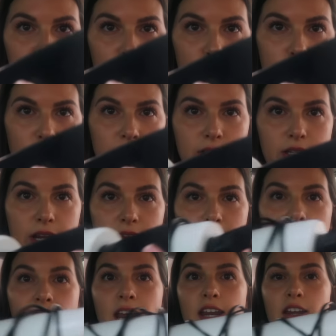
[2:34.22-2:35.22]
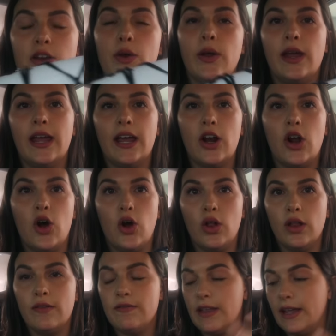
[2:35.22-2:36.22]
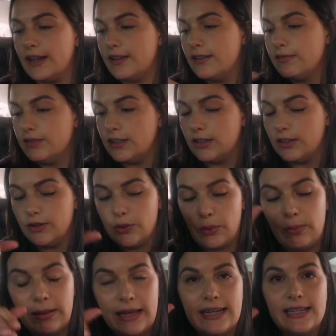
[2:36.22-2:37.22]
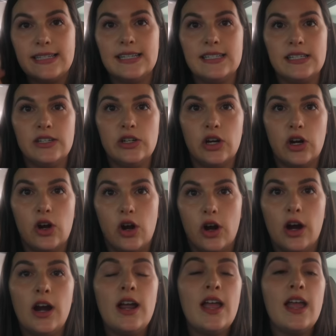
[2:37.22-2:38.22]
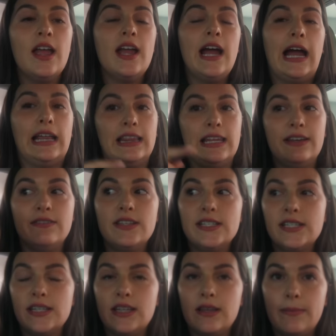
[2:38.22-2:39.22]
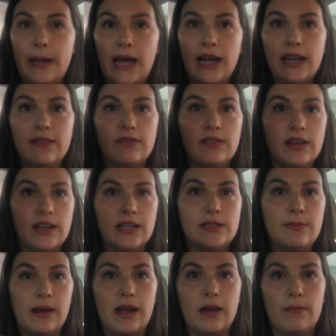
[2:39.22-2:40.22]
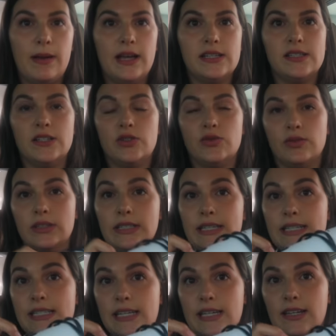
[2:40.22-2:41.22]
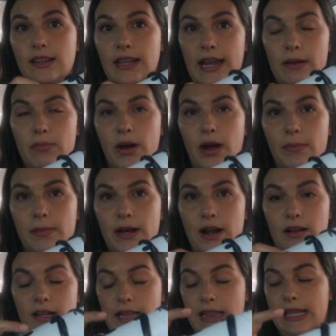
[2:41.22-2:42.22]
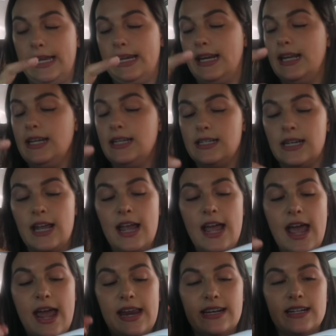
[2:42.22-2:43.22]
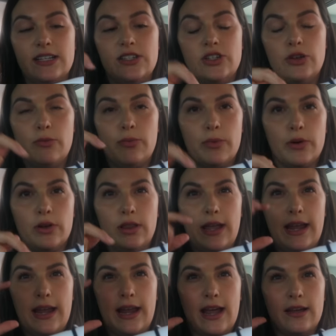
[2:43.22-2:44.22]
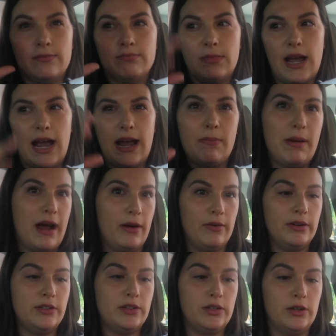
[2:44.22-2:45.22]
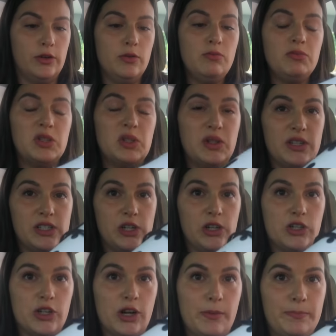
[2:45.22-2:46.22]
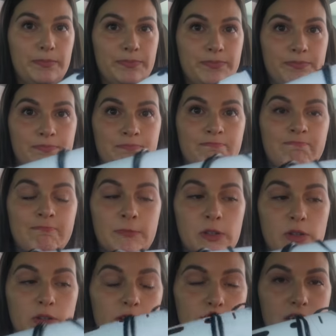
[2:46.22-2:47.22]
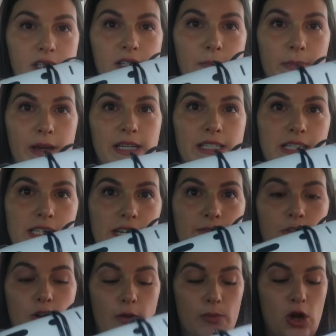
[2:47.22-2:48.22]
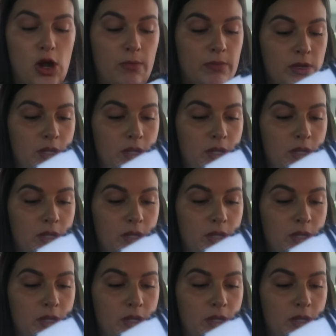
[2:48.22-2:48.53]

super skinny and you can get all of like the little places in your car. I leave this in the back. If the kids make a mess, it's really easy to like pop it out and clean it. And it's super like high powered too, so it does a good job. So this is a must if you're a mom,